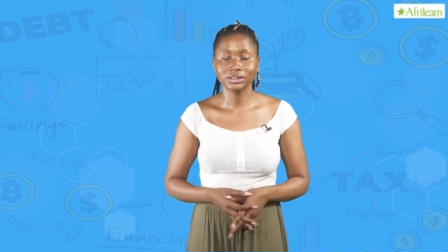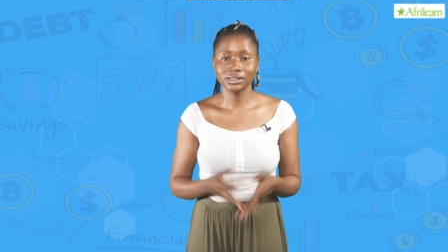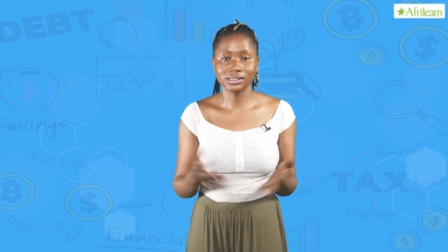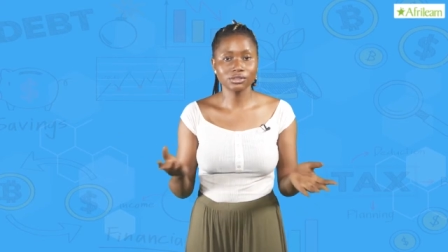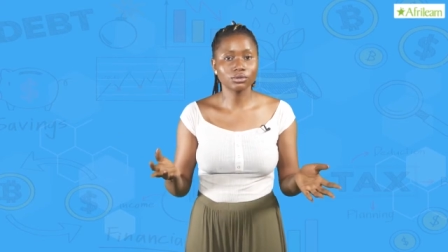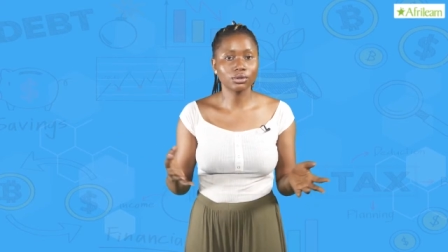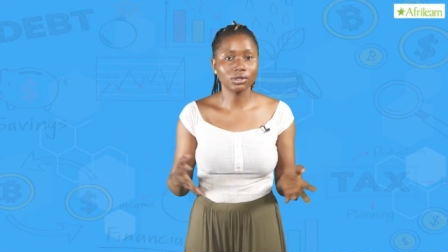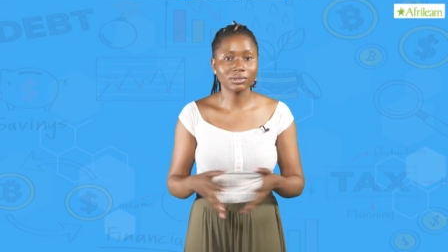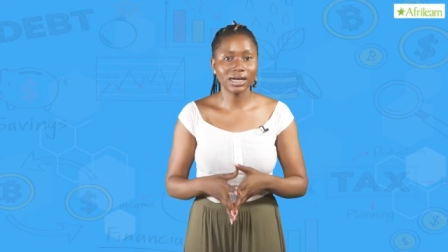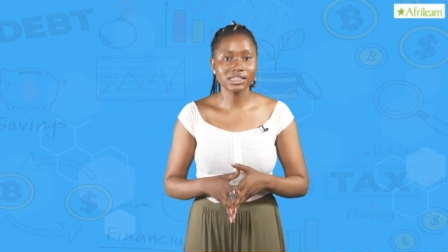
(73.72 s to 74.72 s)
The single
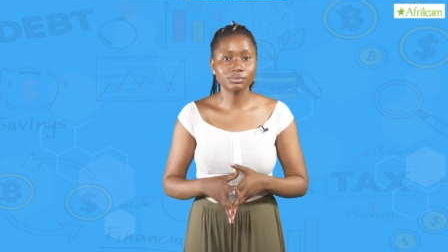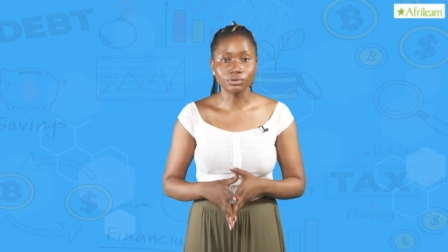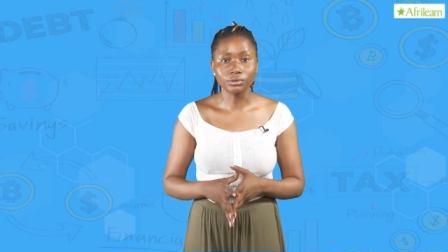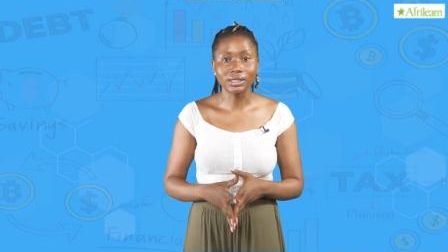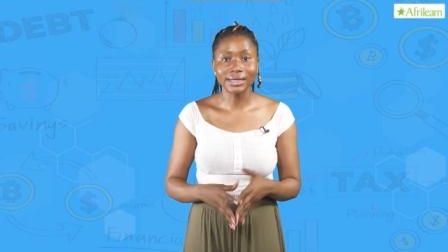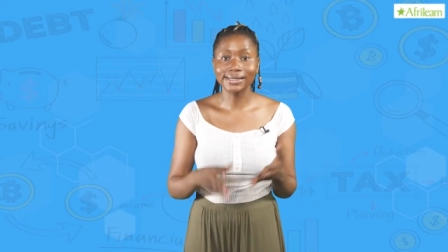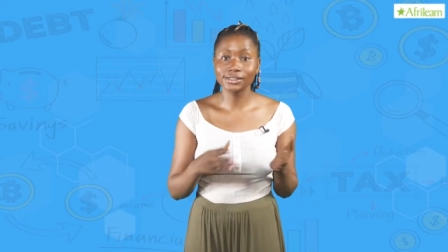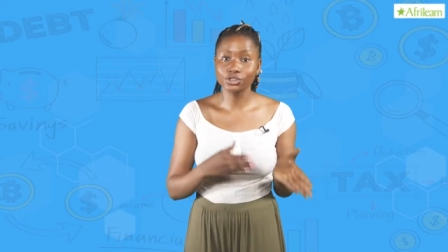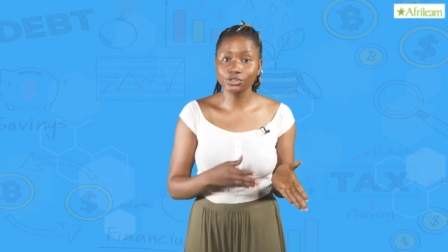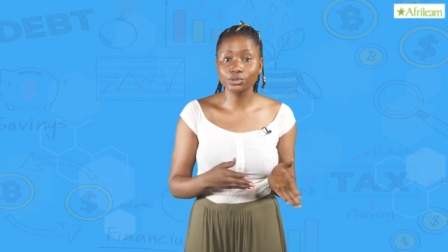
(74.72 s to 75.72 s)
column cash book
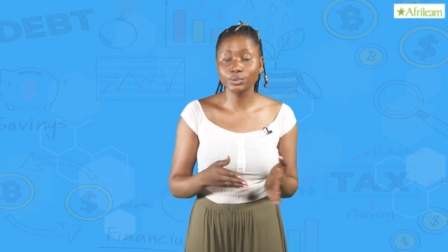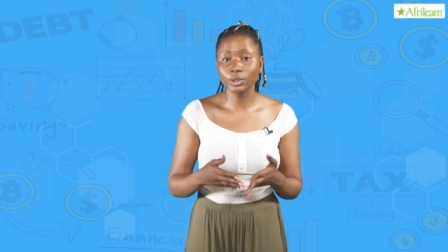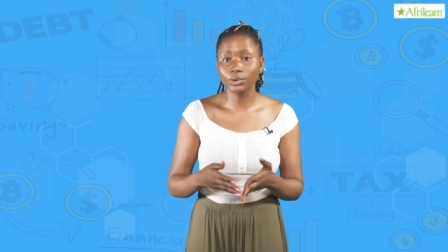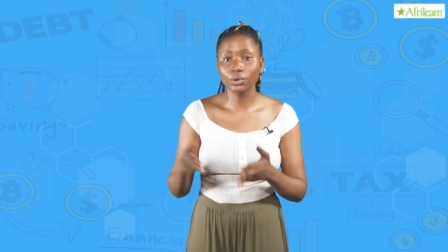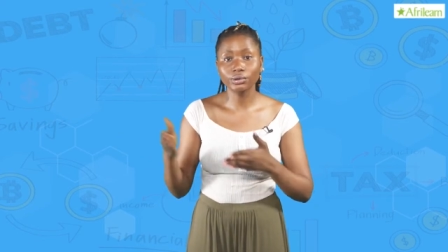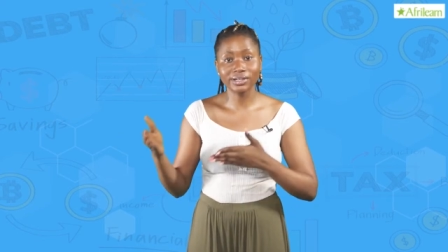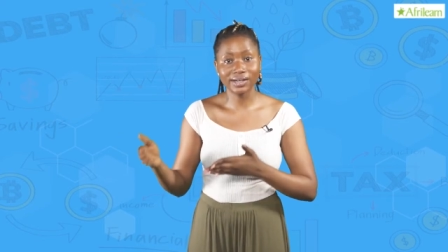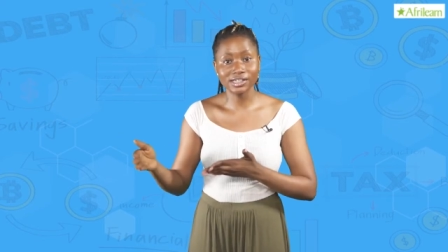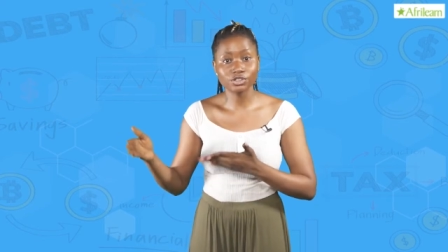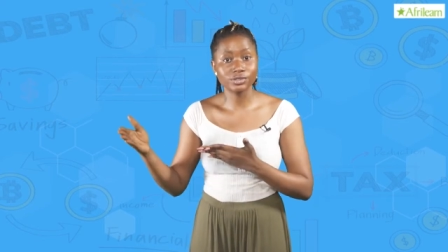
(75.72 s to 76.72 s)
is used to record all the
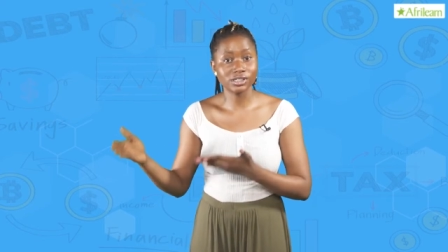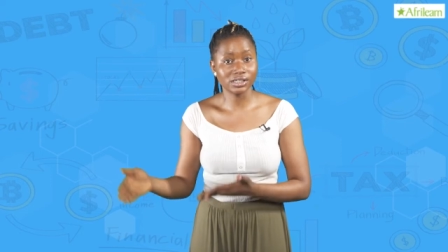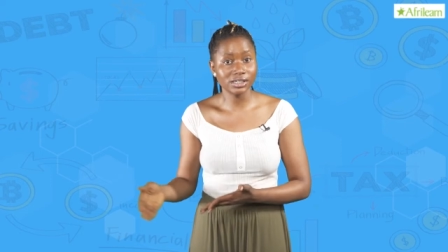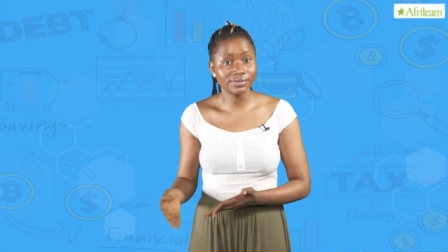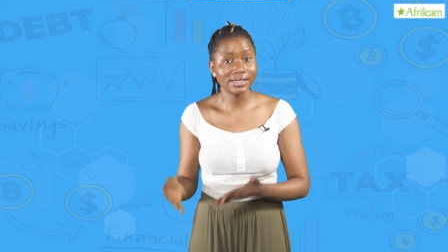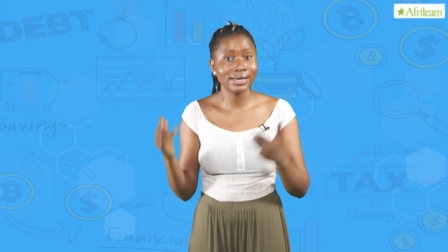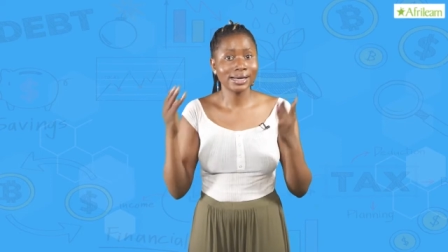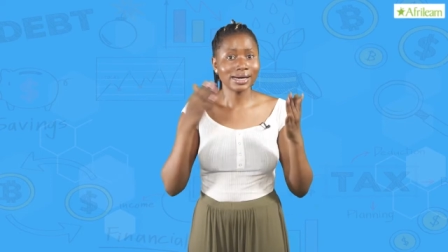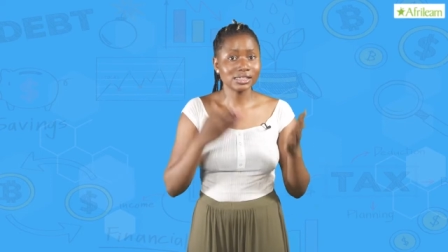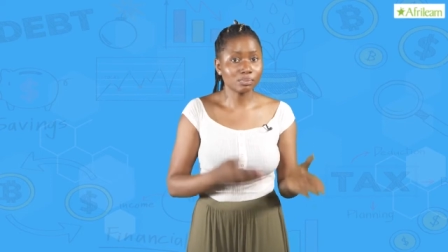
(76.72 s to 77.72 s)
cash received
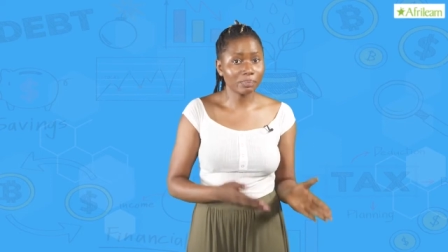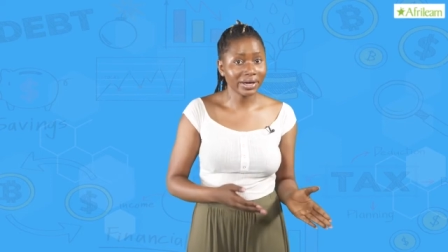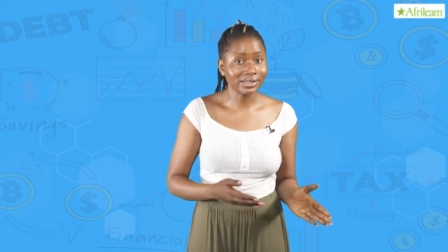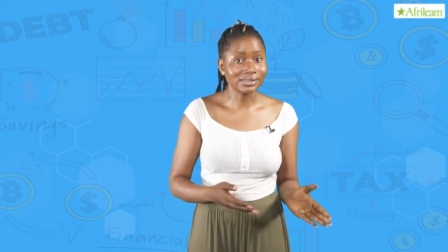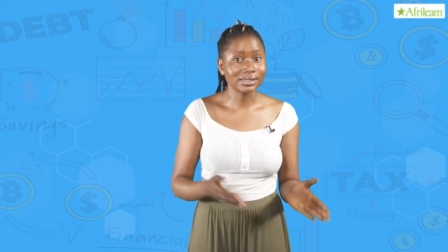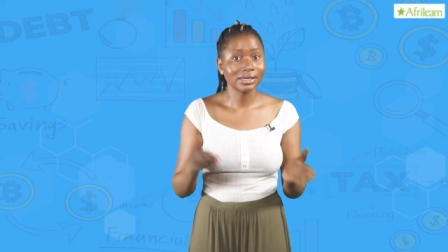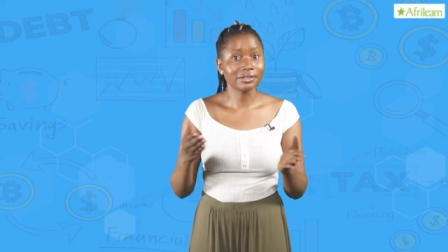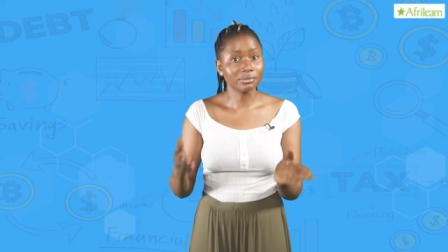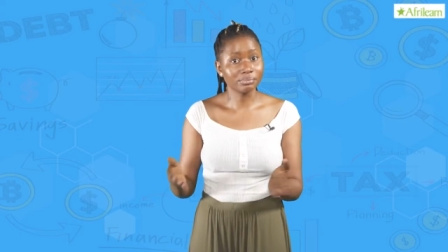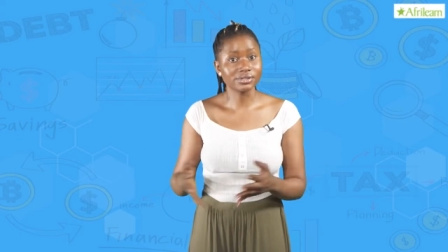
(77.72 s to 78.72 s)
and spent
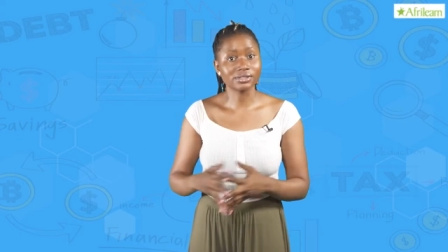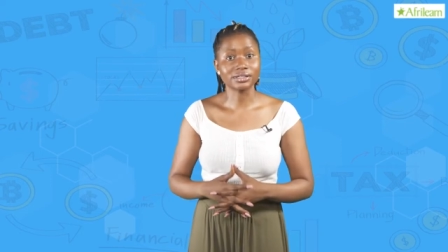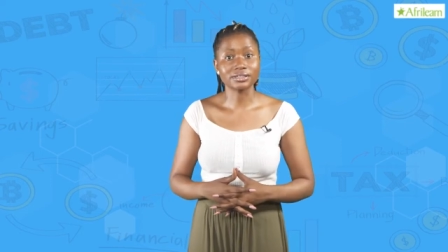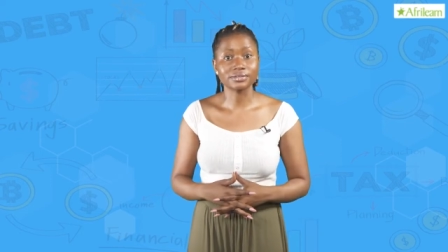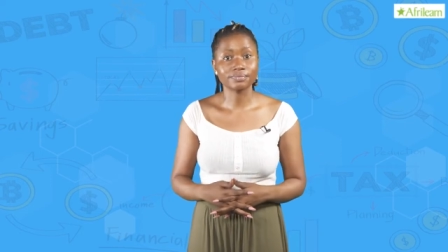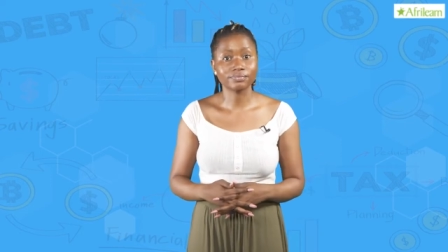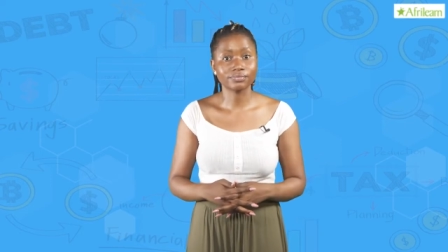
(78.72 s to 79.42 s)
in a business.